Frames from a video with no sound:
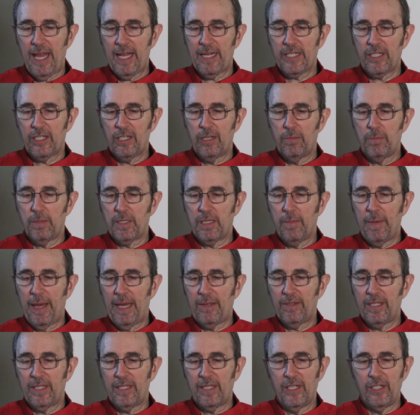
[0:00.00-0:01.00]
excerpts
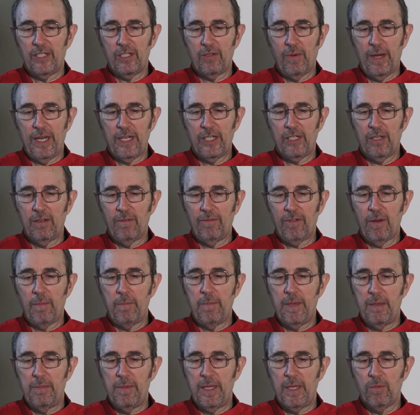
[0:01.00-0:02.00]
about the situation
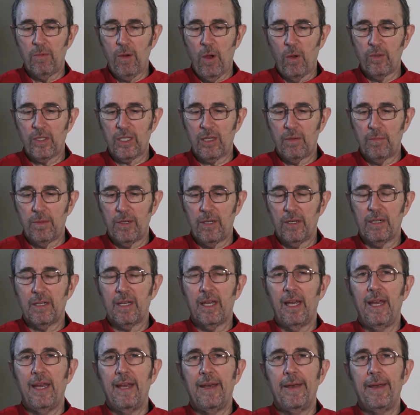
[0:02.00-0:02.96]
from Mimi Rosenberg